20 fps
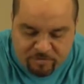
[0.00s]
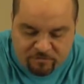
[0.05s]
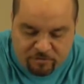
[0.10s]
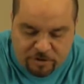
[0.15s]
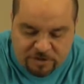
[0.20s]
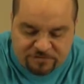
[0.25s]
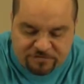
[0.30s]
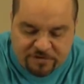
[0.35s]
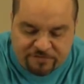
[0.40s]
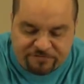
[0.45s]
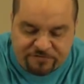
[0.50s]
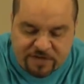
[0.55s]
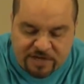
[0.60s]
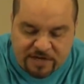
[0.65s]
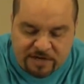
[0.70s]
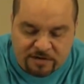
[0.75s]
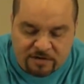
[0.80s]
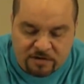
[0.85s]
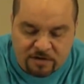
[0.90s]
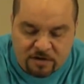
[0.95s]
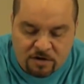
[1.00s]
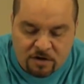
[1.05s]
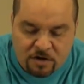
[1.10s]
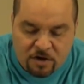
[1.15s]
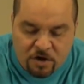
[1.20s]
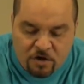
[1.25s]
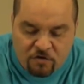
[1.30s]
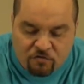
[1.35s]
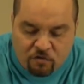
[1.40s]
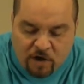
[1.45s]
Verse 15
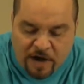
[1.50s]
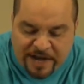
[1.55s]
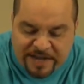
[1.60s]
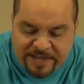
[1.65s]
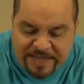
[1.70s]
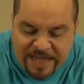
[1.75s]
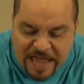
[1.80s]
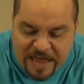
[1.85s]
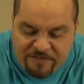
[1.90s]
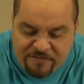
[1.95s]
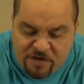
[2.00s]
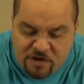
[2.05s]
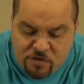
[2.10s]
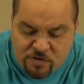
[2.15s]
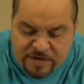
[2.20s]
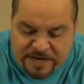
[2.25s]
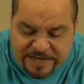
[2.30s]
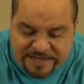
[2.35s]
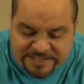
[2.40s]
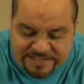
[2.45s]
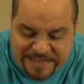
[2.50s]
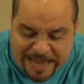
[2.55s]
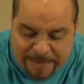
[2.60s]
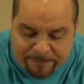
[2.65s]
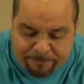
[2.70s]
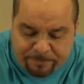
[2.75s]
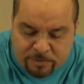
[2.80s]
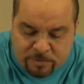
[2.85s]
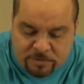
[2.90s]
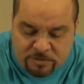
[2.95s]
For I gave you an
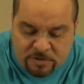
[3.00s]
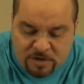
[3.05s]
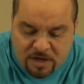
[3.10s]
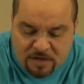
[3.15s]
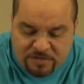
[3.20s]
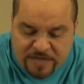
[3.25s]
example